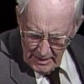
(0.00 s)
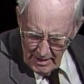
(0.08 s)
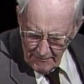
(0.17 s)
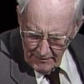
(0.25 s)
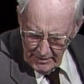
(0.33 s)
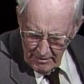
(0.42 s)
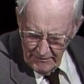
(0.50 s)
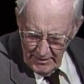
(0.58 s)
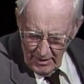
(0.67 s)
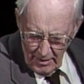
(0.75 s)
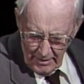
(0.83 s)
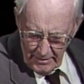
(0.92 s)
covering of the
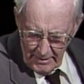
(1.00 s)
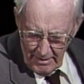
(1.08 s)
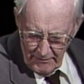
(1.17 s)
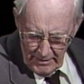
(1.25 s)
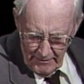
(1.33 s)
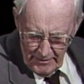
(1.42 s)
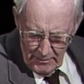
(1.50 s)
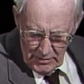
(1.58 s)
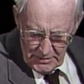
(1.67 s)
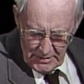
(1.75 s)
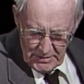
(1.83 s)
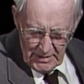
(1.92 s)
ark, covering of the
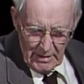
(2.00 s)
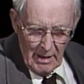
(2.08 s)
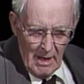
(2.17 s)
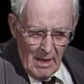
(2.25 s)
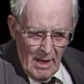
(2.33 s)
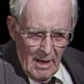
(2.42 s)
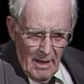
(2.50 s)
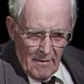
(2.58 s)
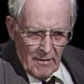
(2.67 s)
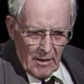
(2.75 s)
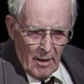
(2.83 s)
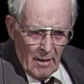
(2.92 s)
mercy seat.
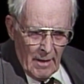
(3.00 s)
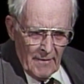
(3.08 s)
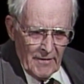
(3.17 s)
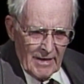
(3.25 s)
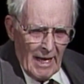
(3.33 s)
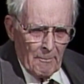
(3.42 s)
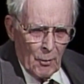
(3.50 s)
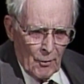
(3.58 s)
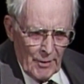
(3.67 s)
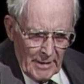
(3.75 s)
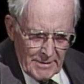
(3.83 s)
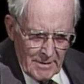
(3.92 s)
The
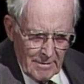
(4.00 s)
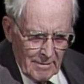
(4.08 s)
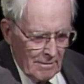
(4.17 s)
kaporet,